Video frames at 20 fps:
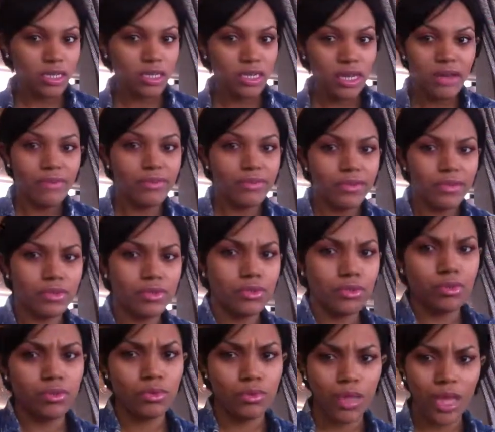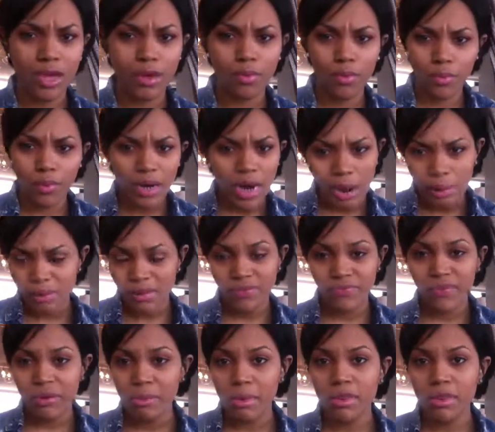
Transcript: never knew like where I was from.